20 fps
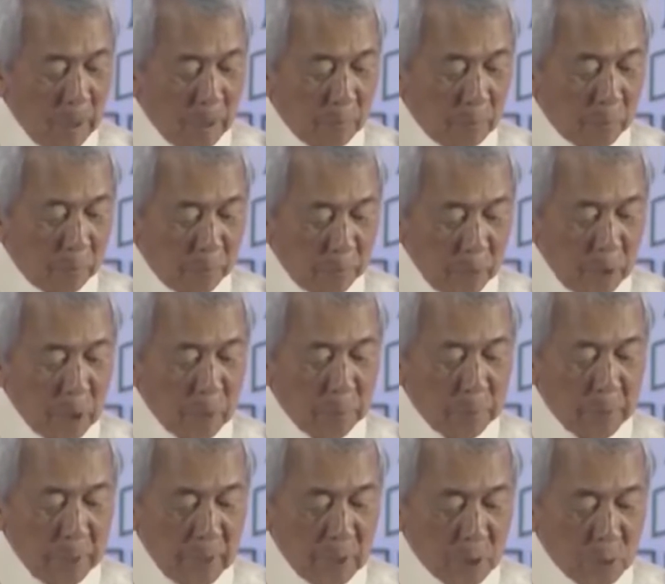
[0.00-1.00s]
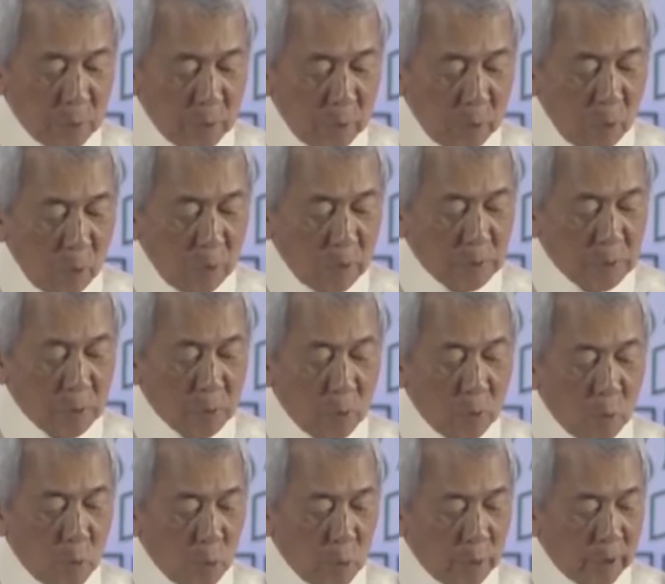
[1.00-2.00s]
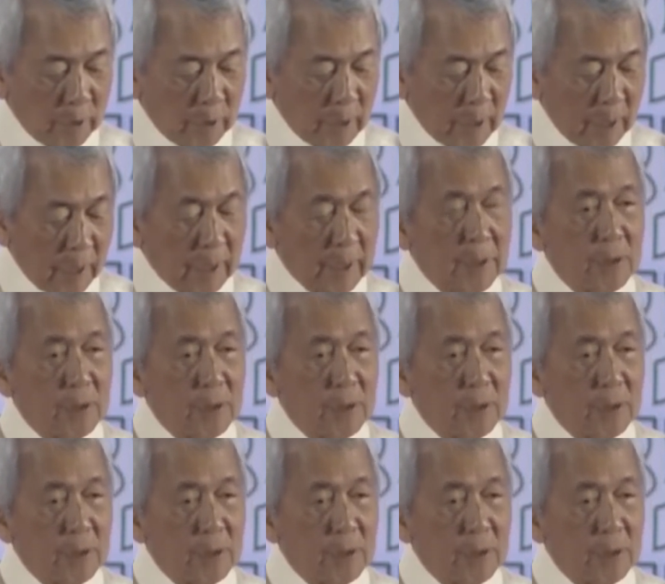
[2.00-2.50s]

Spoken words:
the Philippines will also organize